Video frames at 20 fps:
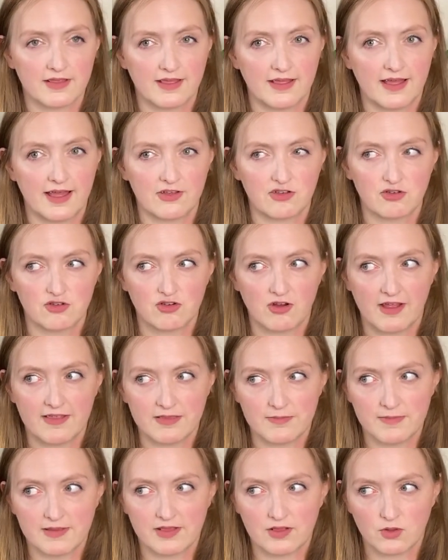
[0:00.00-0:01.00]
I tried
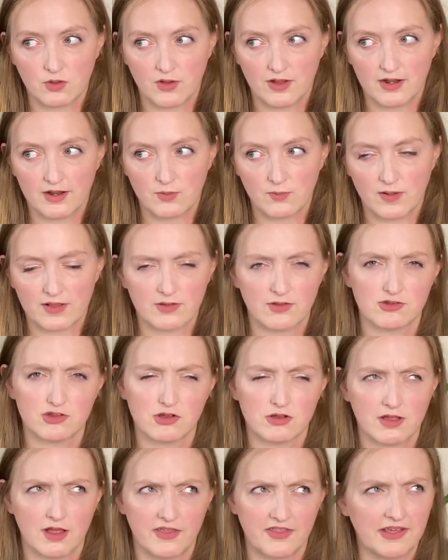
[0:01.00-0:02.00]
them in soil as well. So I
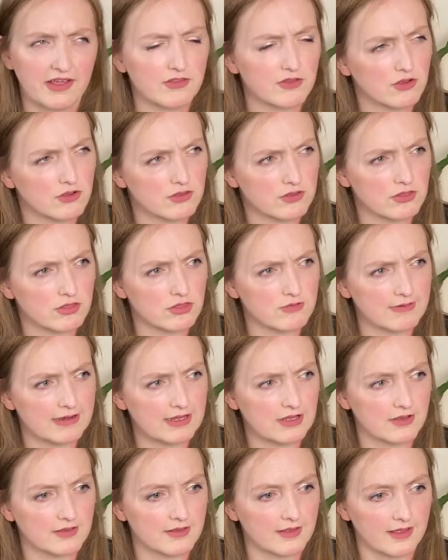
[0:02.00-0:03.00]
think I took 3
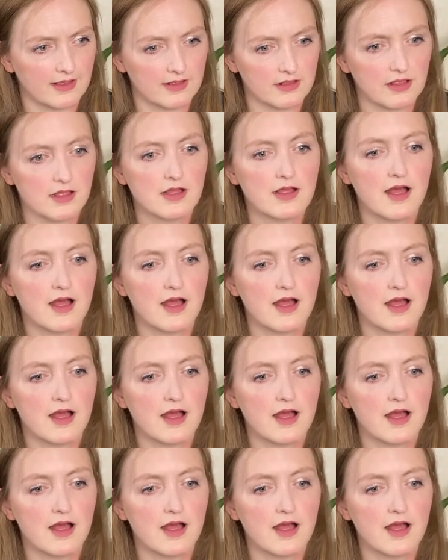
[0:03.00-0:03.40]
cuttings.